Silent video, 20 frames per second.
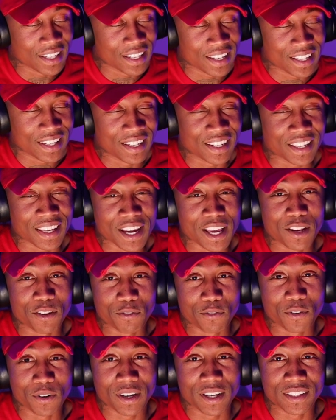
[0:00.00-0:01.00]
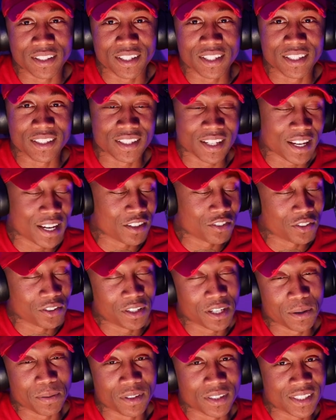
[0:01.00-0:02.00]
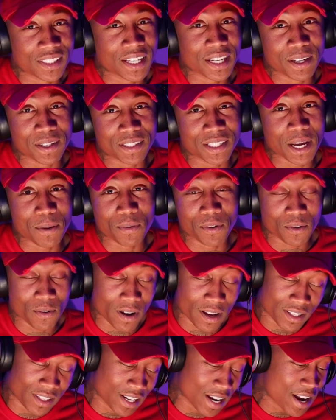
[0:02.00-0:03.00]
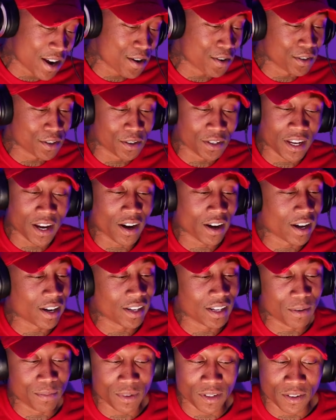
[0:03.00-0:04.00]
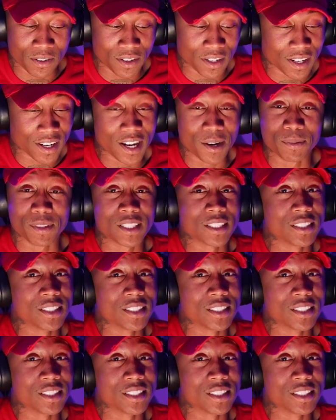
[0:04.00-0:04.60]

in California as it is in Amsterdam? The same type of quality? I don't know. Y'all gotta let me know in the comments.